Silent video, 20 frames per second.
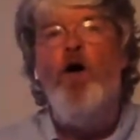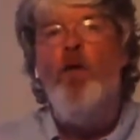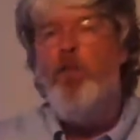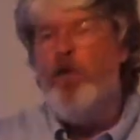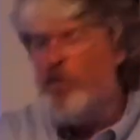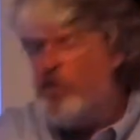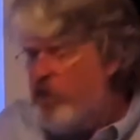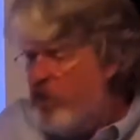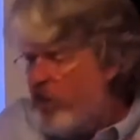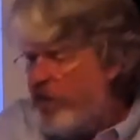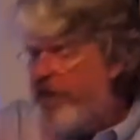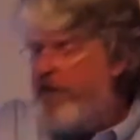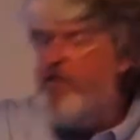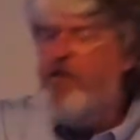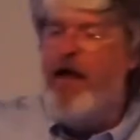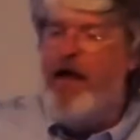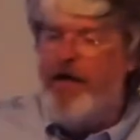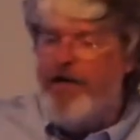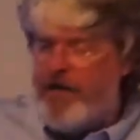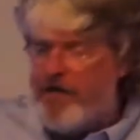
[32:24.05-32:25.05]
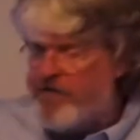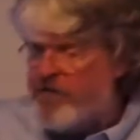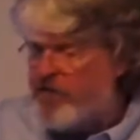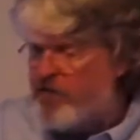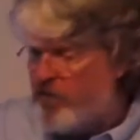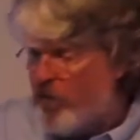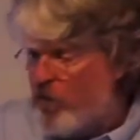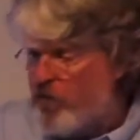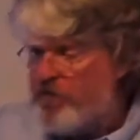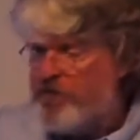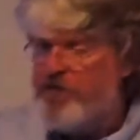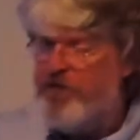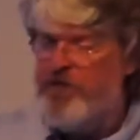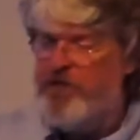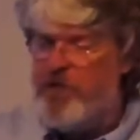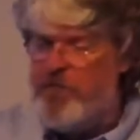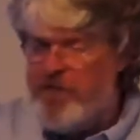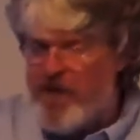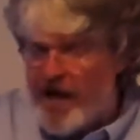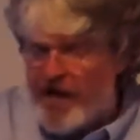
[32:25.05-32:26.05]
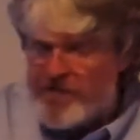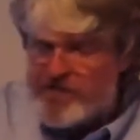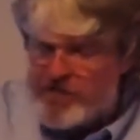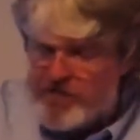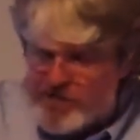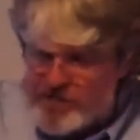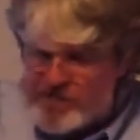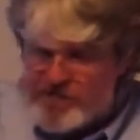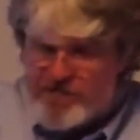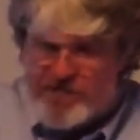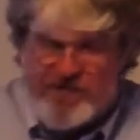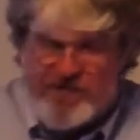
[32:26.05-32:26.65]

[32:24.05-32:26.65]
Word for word: But looking then at the solar system, yes, there's the